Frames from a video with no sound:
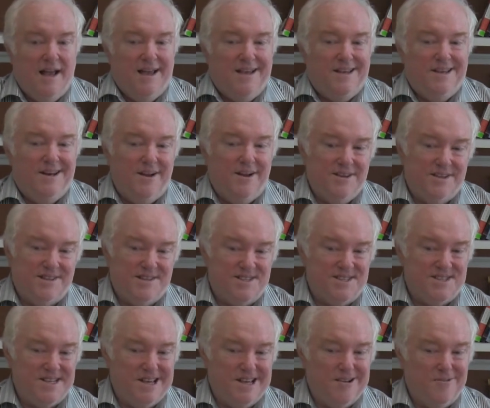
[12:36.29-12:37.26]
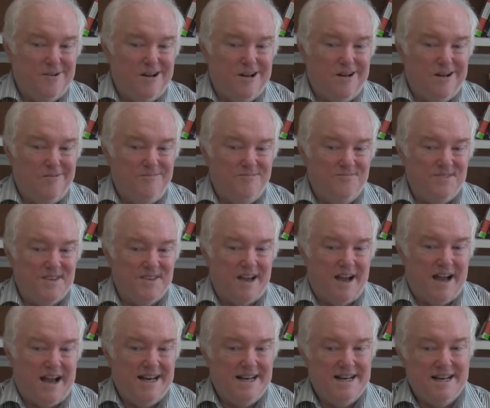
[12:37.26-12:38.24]
you know, you could say, well,
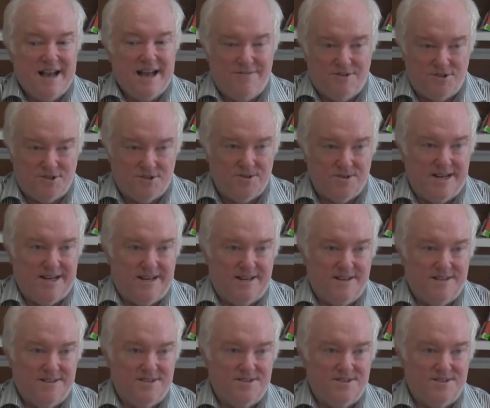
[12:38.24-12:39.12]
I didn't have a drink,